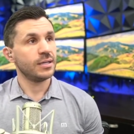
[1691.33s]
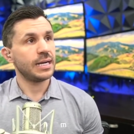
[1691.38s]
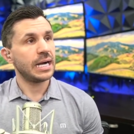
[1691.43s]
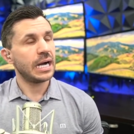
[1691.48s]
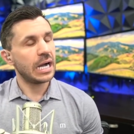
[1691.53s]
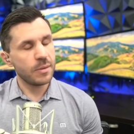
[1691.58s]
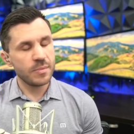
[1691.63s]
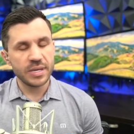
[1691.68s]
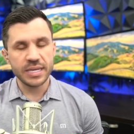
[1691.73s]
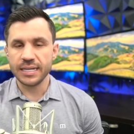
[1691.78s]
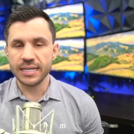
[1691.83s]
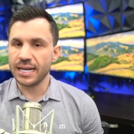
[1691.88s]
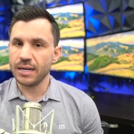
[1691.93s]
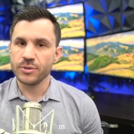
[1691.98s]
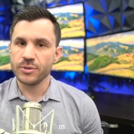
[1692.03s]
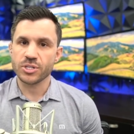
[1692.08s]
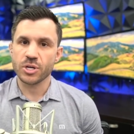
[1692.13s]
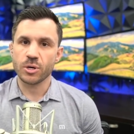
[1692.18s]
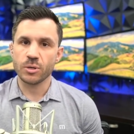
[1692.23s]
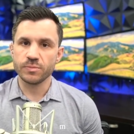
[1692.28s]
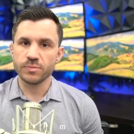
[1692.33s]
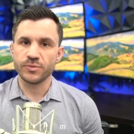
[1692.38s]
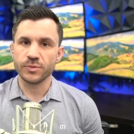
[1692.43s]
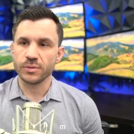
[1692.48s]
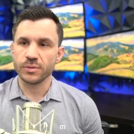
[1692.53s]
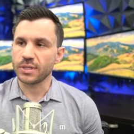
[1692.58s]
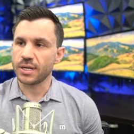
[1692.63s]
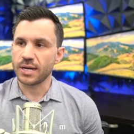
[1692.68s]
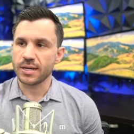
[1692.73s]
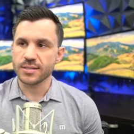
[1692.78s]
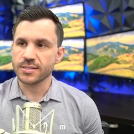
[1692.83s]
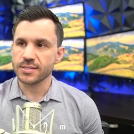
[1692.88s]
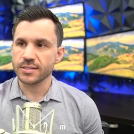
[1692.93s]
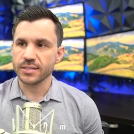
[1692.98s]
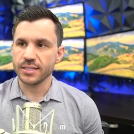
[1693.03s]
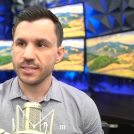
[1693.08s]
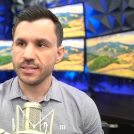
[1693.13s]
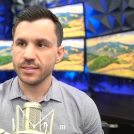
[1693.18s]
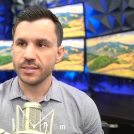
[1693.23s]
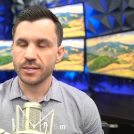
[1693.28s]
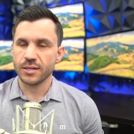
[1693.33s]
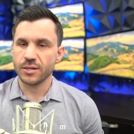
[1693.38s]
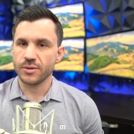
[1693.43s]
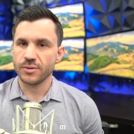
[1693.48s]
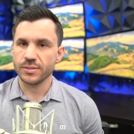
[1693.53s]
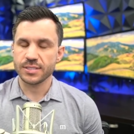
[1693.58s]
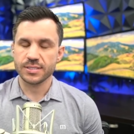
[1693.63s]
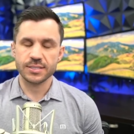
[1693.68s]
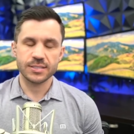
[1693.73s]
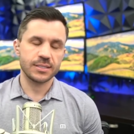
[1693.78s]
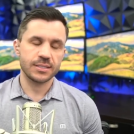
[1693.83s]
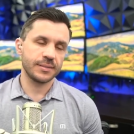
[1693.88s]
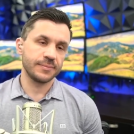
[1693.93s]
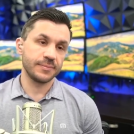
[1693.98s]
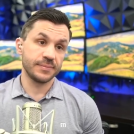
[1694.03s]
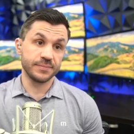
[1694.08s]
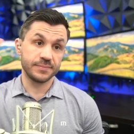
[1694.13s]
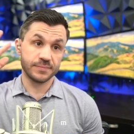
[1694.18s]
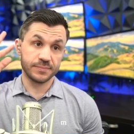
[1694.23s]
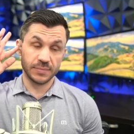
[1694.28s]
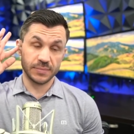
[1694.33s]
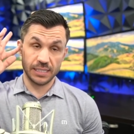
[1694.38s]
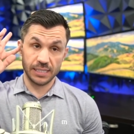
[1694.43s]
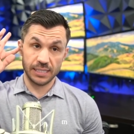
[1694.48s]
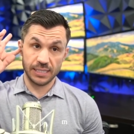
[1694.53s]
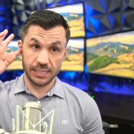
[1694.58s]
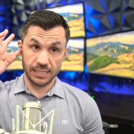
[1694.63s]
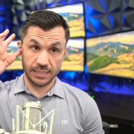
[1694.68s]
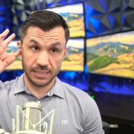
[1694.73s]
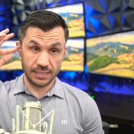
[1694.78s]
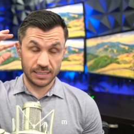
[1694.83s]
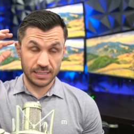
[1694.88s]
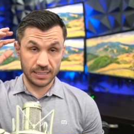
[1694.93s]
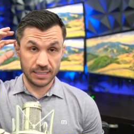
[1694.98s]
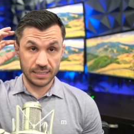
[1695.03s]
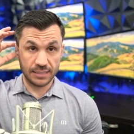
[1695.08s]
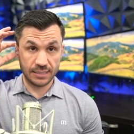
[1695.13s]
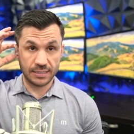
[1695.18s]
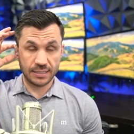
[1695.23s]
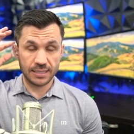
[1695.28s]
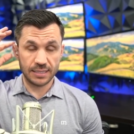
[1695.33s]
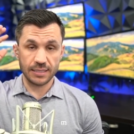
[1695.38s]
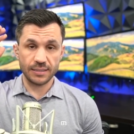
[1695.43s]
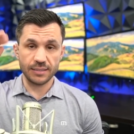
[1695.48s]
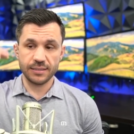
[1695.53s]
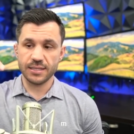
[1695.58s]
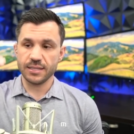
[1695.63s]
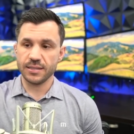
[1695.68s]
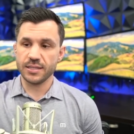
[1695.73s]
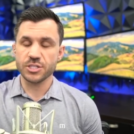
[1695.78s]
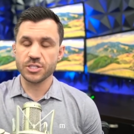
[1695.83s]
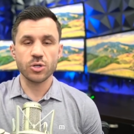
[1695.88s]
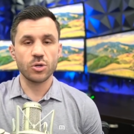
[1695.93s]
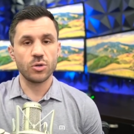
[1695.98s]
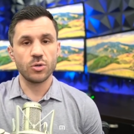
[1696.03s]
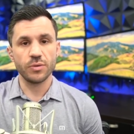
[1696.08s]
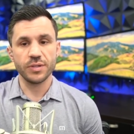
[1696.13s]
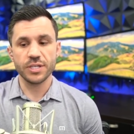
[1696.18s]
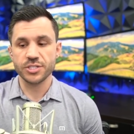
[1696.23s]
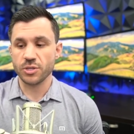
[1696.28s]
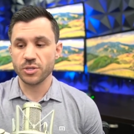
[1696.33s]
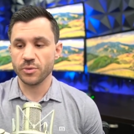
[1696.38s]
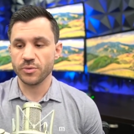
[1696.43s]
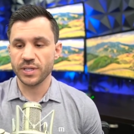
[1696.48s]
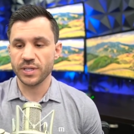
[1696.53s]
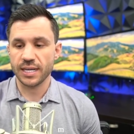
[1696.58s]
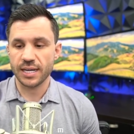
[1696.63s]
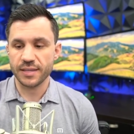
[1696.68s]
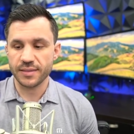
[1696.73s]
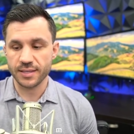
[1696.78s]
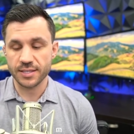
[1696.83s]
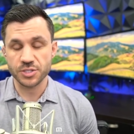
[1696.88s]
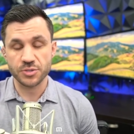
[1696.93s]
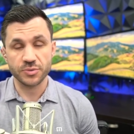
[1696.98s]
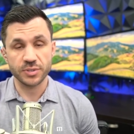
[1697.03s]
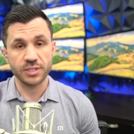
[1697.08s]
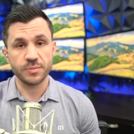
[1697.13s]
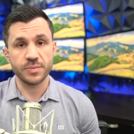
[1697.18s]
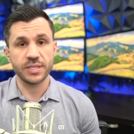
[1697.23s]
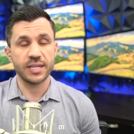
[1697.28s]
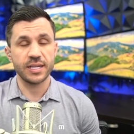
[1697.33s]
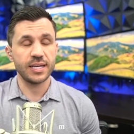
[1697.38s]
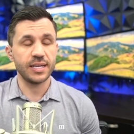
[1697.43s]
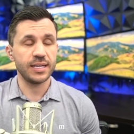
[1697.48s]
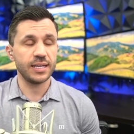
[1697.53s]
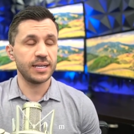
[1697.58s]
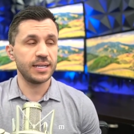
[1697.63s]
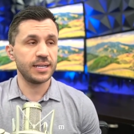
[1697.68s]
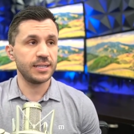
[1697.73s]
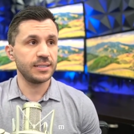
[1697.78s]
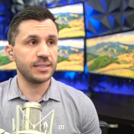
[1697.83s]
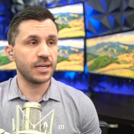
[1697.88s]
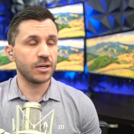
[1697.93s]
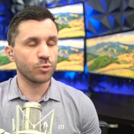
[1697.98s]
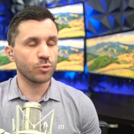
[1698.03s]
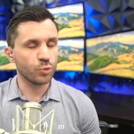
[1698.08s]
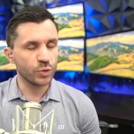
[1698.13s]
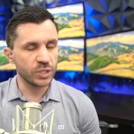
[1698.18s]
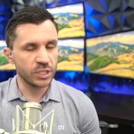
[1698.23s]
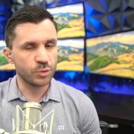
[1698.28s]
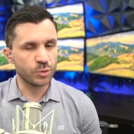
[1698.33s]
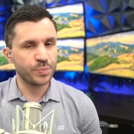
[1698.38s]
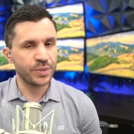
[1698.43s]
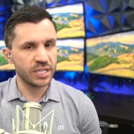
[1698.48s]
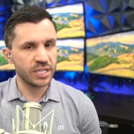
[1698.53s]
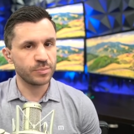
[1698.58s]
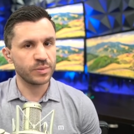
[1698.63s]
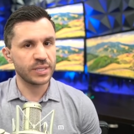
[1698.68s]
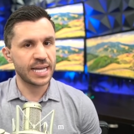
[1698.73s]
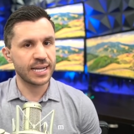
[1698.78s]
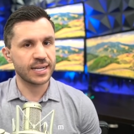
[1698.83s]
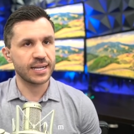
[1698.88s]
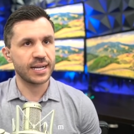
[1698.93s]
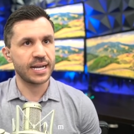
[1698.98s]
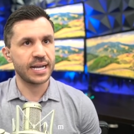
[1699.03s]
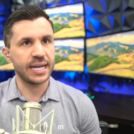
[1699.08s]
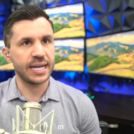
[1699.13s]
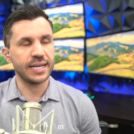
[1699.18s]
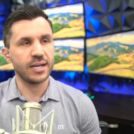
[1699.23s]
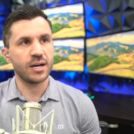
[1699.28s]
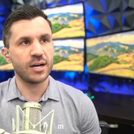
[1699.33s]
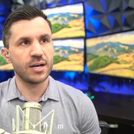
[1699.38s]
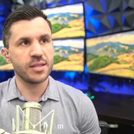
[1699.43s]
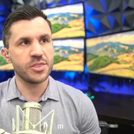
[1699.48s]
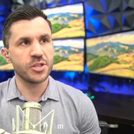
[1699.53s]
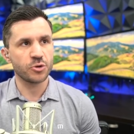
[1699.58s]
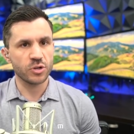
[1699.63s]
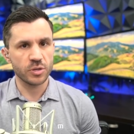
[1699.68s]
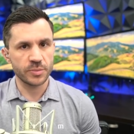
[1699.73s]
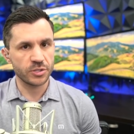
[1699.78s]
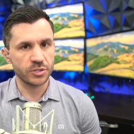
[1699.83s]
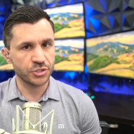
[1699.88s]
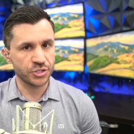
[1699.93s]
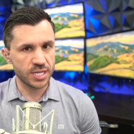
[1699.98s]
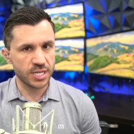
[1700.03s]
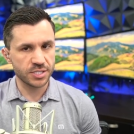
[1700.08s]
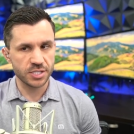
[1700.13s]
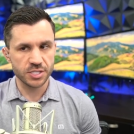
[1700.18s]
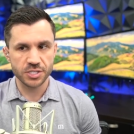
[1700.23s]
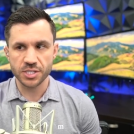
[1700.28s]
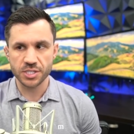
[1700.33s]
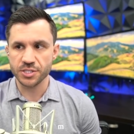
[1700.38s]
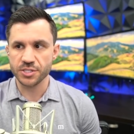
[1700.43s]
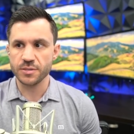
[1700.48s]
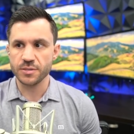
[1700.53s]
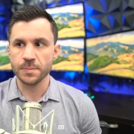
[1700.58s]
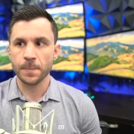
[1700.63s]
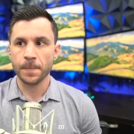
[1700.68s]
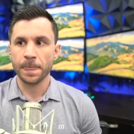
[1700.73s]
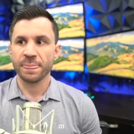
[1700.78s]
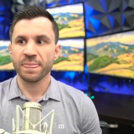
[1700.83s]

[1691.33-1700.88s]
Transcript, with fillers: I mean, I was hopeful, honestly. You know, it's this whole thing, I think, has really been a real big black eye on the criminal justice system,